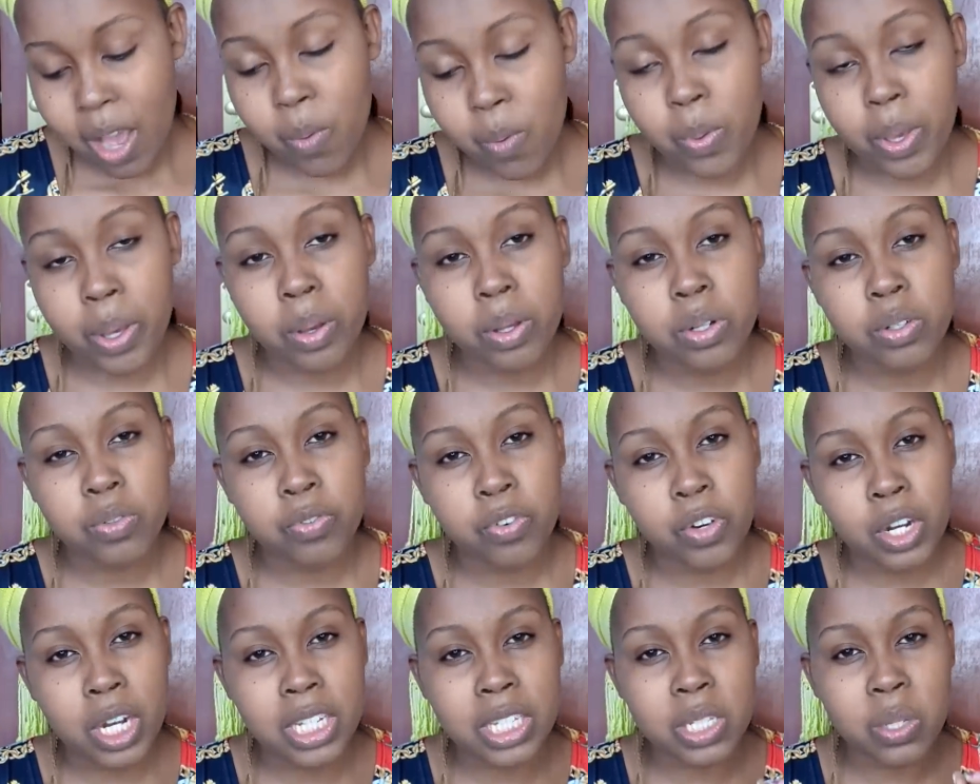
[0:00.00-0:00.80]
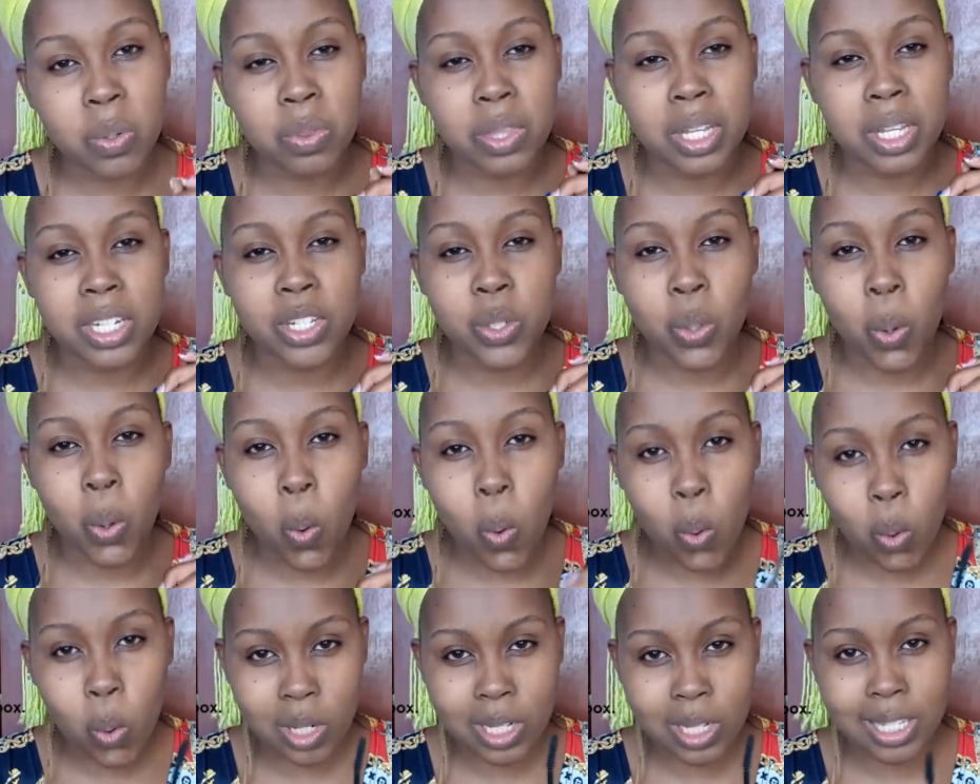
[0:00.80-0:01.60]
We're going to focus on the
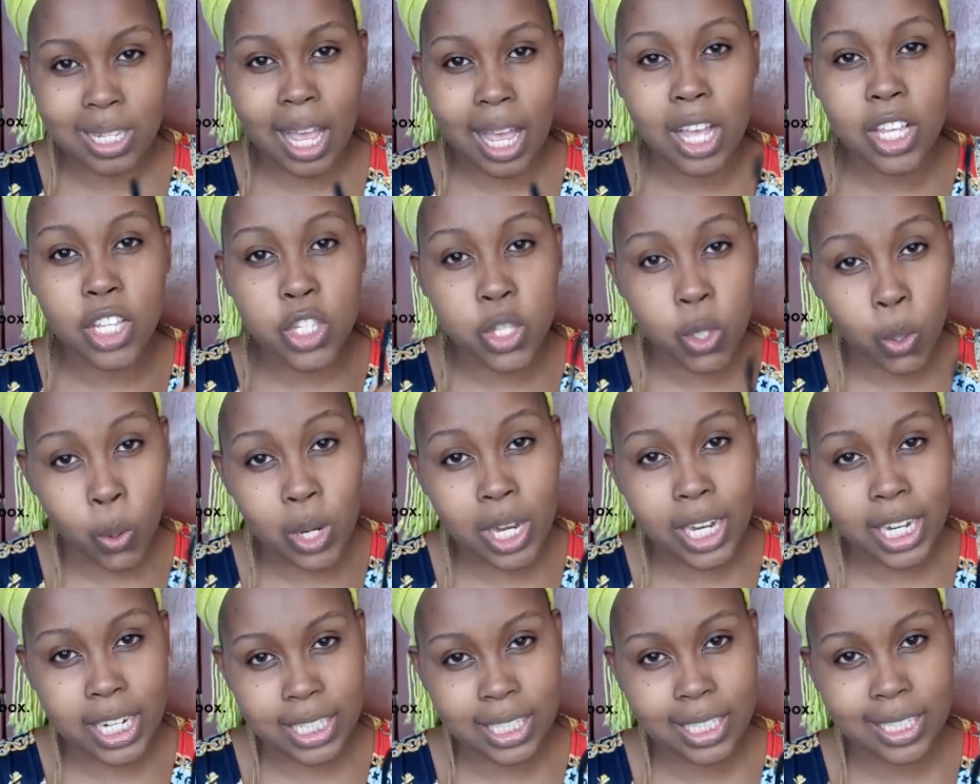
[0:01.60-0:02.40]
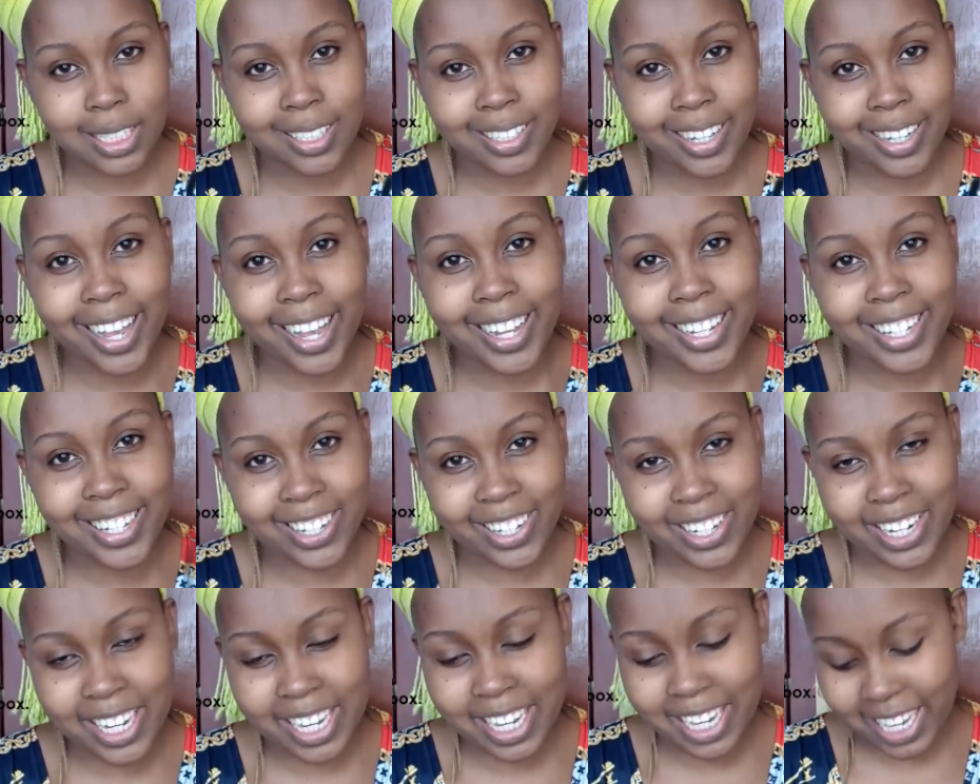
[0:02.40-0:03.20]
tools solely
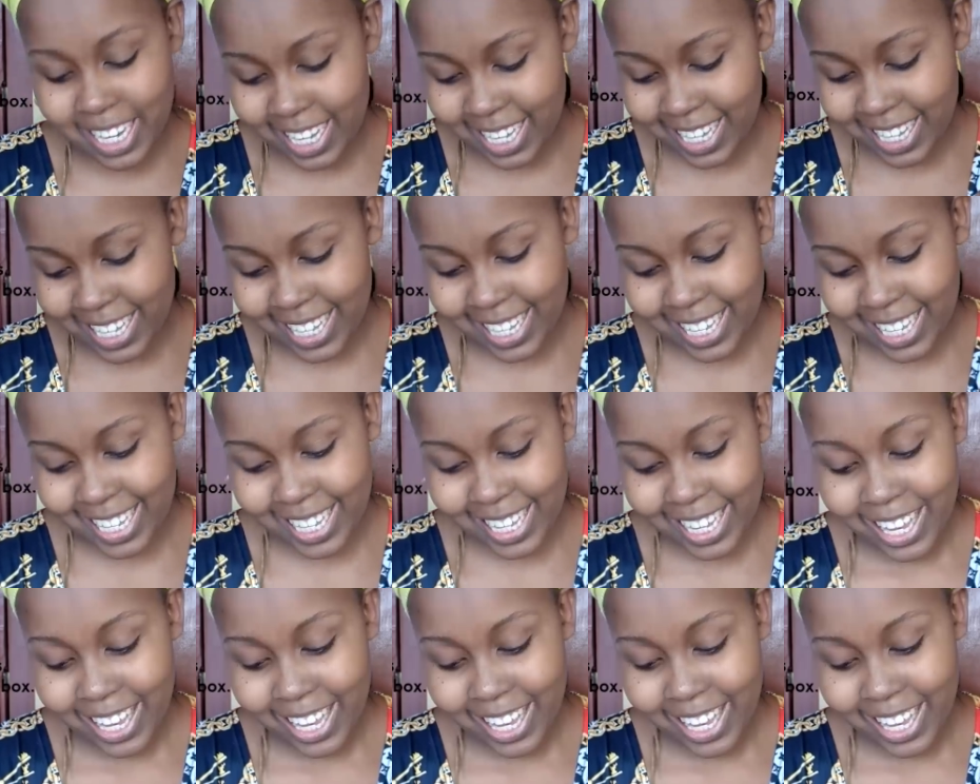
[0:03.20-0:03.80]
today.